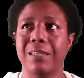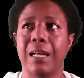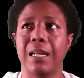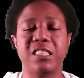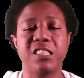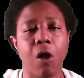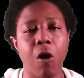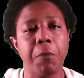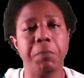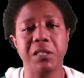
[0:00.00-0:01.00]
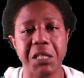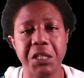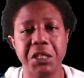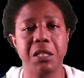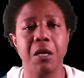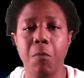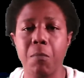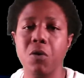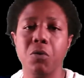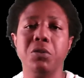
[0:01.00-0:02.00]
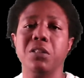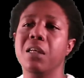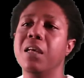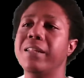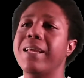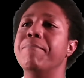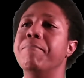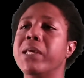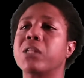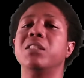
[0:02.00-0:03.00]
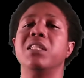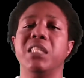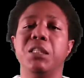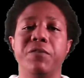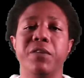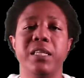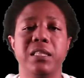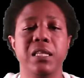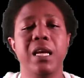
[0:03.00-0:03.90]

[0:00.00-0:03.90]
star position almost, that middle of the defense.